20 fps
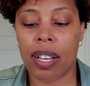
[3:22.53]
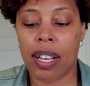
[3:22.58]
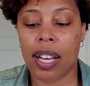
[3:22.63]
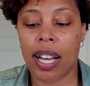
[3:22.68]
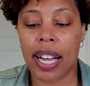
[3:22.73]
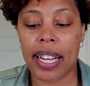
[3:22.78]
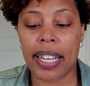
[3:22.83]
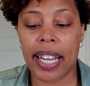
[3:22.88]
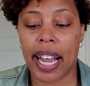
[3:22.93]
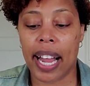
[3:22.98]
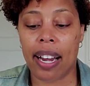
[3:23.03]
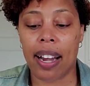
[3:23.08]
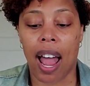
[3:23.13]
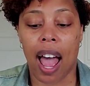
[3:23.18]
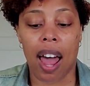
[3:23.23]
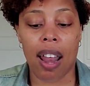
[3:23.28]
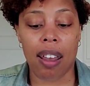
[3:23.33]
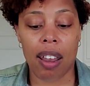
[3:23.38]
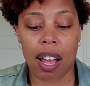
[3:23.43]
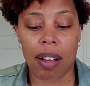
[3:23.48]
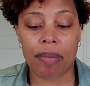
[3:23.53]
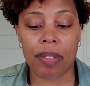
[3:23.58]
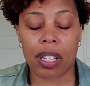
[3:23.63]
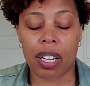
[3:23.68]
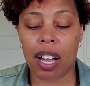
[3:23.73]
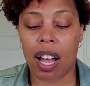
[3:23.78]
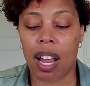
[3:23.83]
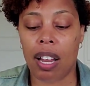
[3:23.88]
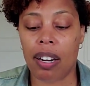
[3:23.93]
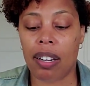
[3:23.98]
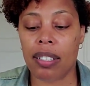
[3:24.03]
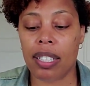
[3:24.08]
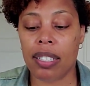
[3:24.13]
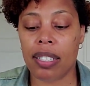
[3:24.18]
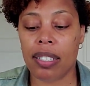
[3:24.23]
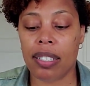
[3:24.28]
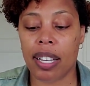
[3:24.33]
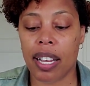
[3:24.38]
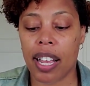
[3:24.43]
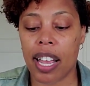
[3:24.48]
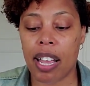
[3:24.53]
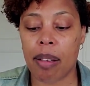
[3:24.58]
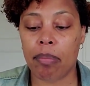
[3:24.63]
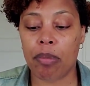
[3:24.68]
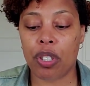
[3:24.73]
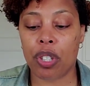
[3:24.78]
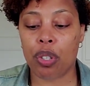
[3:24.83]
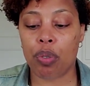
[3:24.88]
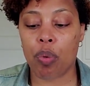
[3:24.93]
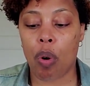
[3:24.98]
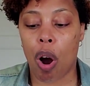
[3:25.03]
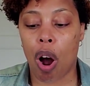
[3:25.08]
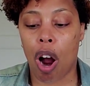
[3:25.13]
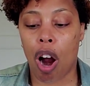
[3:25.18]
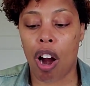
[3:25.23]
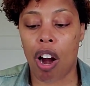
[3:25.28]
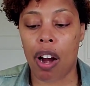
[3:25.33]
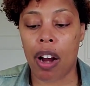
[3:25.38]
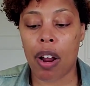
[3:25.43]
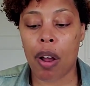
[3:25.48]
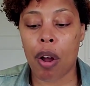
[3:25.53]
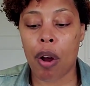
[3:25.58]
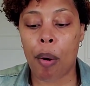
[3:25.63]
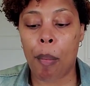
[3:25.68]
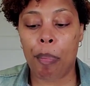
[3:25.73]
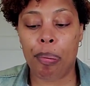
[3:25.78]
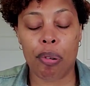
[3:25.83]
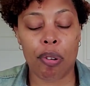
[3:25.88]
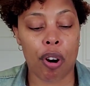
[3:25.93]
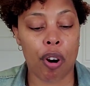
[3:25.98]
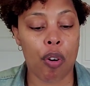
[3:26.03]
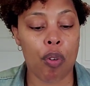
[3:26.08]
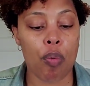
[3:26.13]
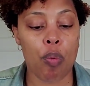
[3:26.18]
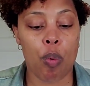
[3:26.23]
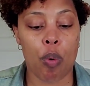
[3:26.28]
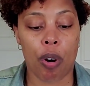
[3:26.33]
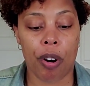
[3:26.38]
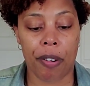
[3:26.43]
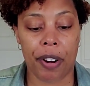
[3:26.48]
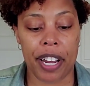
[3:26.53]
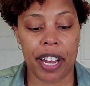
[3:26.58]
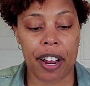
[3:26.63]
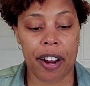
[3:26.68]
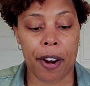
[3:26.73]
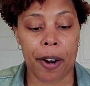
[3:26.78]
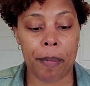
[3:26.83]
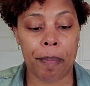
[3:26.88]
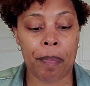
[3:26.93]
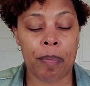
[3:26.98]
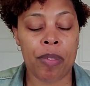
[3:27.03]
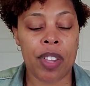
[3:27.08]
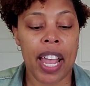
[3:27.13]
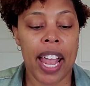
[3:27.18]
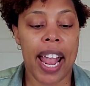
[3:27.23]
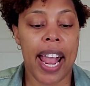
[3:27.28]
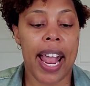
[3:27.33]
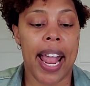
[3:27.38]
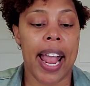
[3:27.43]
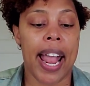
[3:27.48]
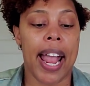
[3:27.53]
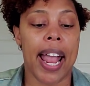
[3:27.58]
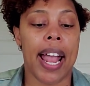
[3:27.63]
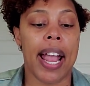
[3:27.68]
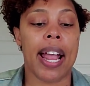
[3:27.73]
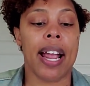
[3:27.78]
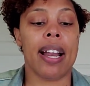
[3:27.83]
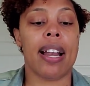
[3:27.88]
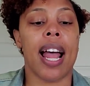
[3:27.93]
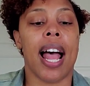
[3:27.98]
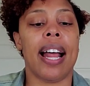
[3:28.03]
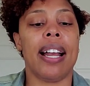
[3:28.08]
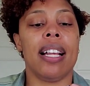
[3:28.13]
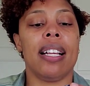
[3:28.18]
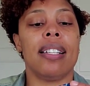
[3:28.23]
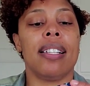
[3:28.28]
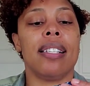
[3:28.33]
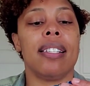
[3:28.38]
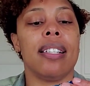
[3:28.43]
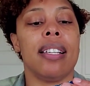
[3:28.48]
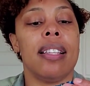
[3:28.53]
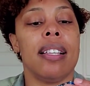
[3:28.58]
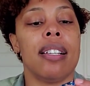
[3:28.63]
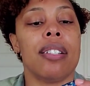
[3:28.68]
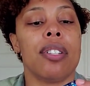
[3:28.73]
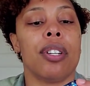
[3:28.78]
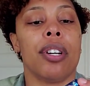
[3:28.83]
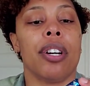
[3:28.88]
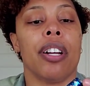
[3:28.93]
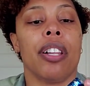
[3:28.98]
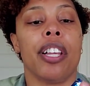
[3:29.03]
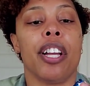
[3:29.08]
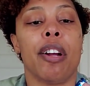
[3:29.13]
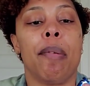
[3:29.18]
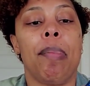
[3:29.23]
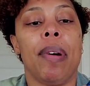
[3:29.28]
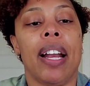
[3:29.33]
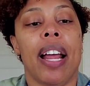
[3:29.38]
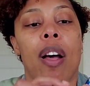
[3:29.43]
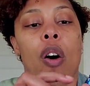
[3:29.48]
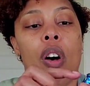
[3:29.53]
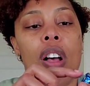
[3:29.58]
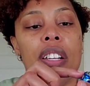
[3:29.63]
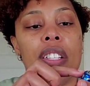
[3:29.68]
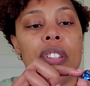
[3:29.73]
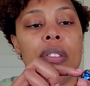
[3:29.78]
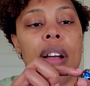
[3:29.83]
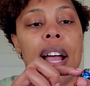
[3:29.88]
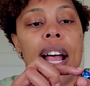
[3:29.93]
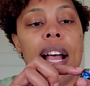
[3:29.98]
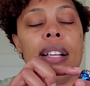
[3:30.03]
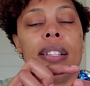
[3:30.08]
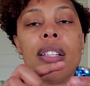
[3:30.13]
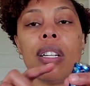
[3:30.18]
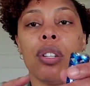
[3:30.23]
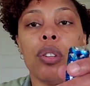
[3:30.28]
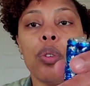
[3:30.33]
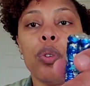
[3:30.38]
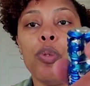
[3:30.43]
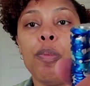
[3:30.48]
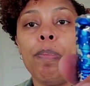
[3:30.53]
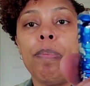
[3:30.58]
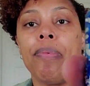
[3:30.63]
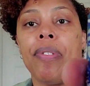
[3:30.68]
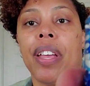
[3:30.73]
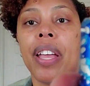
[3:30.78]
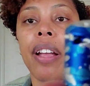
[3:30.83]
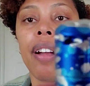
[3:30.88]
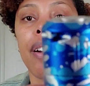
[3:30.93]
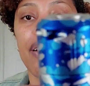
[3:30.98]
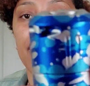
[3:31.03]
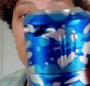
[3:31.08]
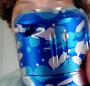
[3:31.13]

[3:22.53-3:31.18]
Again, I love the color. This is the M2R Pro Warrior. And I didn't see this earlier, but it also has a loop there